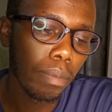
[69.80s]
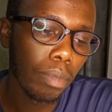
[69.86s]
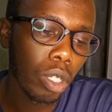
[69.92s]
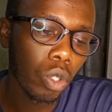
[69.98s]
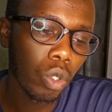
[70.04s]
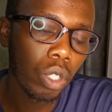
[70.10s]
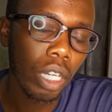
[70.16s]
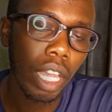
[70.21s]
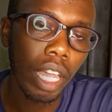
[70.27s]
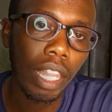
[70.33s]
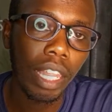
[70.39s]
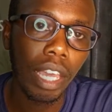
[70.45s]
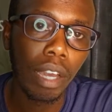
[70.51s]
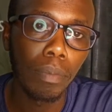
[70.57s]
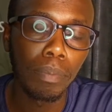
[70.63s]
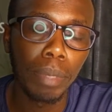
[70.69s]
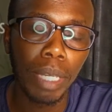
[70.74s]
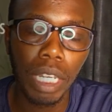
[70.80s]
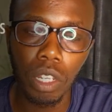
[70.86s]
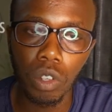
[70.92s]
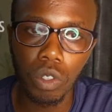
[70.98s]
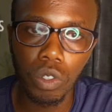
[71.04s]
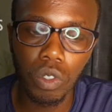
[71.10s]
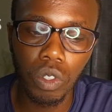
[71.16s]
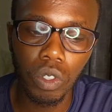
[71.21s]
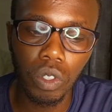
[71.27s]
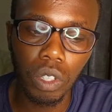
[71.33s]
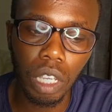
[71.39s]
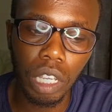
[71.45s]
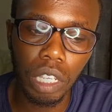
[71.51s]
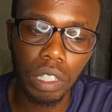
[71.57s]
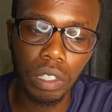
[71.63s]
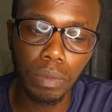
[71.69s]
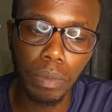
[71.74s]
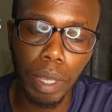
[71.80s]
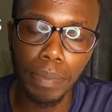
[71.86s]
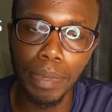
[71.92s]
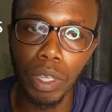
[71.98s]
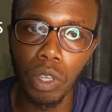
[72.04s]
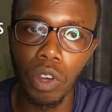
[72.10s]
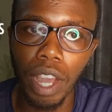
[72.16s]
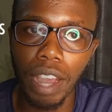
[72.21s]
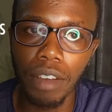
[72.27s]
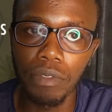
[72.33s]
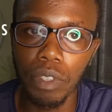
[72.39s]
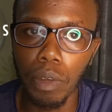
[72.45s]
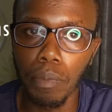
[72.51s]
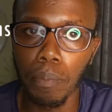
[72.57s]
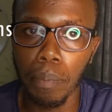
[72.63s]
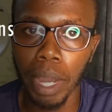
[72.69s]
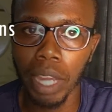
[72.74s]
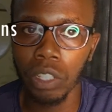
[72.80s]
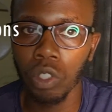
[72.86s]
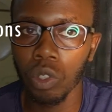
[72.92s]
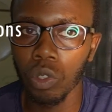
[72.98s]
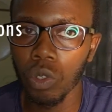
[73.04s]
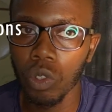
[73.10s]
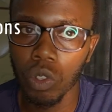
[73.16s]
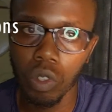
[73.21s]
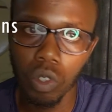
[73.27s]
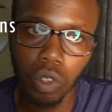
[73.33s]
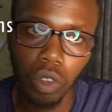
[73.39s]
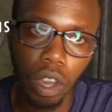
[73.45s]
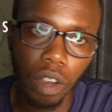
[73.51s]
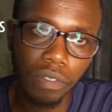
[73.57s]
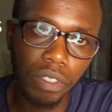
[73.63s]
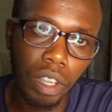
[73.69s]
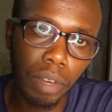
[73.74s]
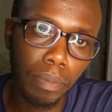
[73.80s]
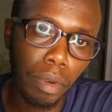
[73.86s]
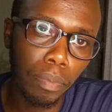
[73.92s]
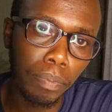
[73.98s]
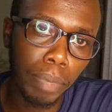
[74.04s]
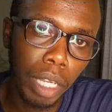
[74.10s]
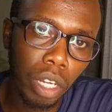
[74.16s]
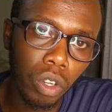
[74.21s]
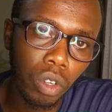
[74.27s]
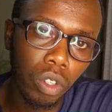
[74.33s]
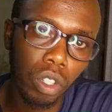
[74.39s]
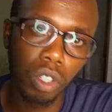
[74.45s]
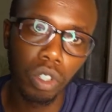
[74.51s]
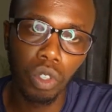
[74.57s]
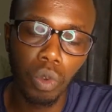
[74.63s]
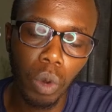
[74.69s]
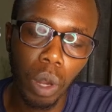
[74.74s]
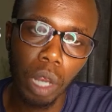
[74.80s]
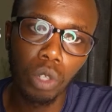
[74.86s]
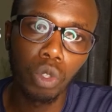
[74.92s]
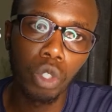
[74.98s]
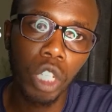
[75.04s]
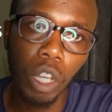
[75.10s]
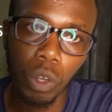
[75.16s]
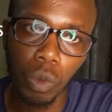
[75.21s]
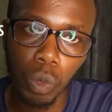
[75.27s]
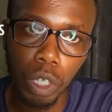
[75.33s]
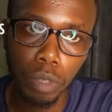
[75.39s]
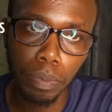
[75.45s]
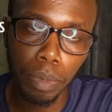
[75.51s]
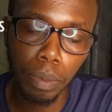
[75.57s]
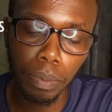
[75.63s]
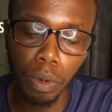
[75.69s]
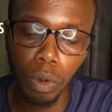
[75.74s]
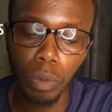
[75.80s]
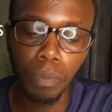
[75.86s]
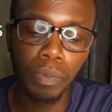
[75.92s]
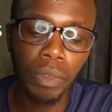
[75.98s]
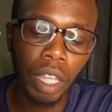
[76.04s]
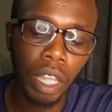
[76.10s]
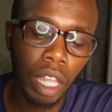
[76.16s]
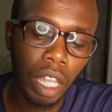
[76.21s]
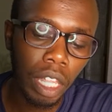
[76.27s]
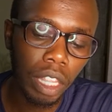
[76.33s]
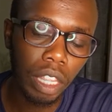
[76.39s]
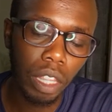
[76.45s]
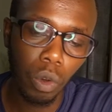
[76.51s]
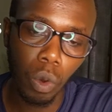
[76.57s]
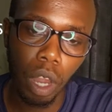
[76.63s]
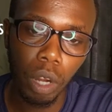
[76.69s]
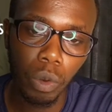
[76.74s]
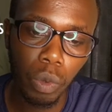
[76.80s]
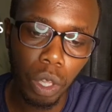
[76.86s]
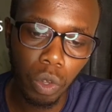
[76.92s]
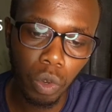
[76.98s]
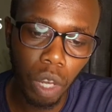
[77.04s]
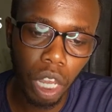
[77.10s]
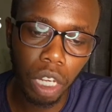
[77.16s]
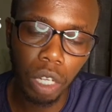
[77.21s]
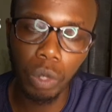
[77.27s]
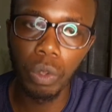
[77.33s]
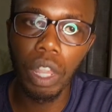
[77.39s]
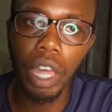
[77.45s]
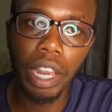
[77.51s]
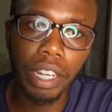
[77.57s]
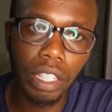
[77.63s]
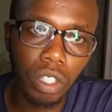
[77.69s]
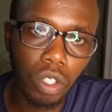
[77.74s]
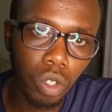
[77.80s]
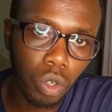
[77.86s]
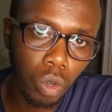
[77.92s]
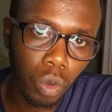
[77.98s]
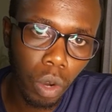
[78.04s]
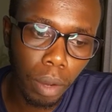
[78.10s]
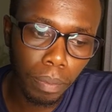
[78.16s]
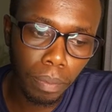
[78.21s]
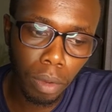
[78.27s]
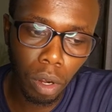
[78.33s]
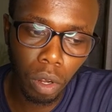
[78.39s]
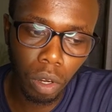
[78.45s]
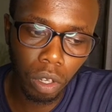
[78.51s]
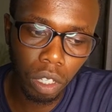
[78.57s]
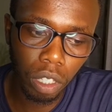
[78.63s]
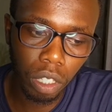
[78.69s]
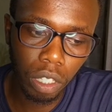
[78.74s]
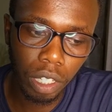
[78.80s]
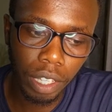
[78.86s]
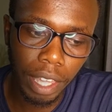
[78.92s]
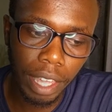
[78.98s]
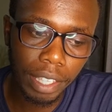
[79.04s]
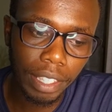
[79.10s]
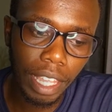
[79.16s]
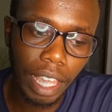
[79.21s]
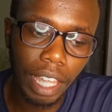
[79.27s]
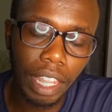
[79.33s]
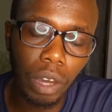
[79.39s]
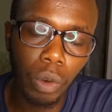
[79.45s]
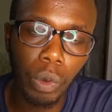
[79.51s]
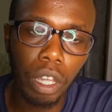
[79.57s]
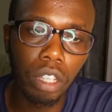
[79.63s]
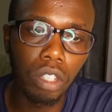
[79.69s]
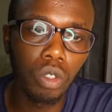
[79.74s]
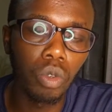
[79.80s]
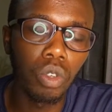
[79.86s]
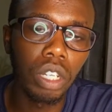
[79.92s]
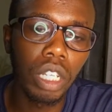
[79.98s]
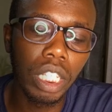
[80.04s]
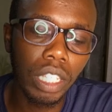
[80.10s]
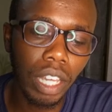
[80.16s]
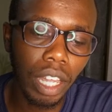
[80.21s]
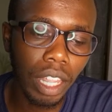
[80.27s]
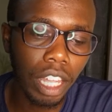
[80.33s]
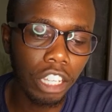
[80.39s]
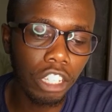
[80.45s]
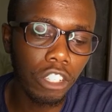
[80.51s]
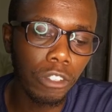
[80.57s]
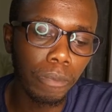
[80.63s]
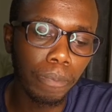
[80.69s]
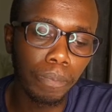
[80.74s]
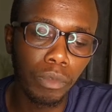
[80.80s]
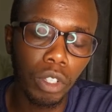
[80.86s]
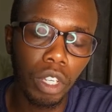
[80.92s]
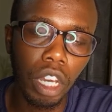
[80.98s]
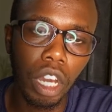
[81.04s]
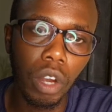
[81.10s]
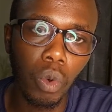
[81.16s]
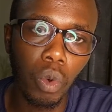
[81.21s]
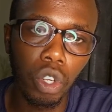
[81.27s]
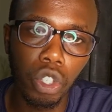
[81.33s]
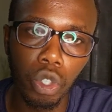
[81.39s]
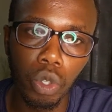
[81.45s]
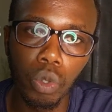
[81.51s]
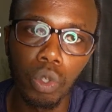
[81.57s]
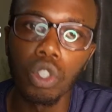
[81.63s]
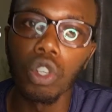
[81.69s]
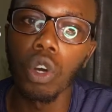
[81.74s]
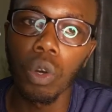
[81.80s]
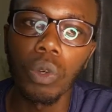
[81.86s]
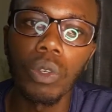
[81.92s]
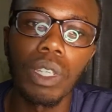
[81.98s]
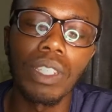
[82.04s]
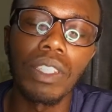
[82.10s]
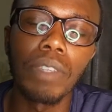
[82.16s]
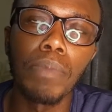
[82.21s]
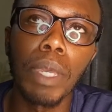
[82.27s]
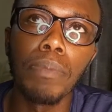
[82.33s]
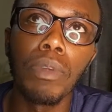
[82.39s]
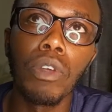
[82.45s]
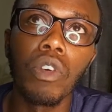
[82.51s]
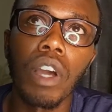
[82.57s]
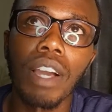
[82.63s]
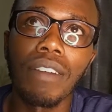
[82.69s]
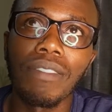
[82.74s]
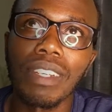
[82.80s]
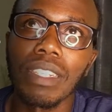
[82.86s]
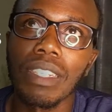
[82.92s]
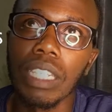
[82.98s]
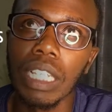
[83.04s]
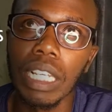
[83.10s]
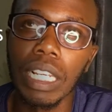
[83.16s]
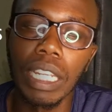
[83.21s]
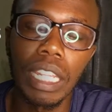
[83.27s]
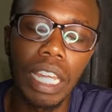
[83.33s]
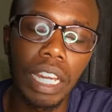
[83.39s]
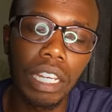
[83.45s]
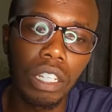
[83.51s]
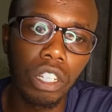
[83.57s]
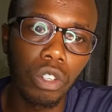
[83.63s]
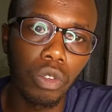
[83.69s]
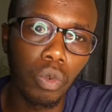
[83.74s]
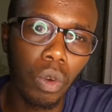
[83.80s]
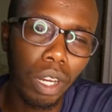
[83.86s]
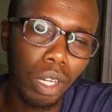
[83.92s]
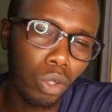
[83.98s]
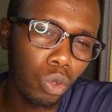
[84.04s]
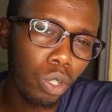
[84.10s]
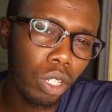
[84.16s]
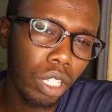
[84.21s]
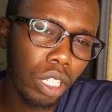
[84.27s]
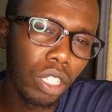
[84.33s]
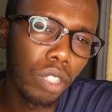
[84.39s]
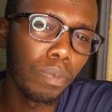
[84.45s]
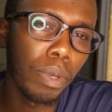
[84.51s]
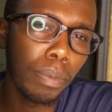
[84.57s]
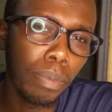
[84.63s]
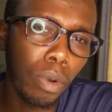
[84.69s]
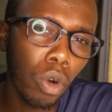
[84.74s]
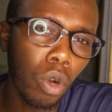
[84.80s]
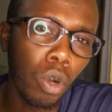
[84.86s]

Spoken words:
to share their opinions. Yes, maybe you have some passions, you have some opinion you want to share with people. The one way you can do that is through a blog. Yes, the other way is to teach others what you know. Is maybe you have a skill that you want to teach people.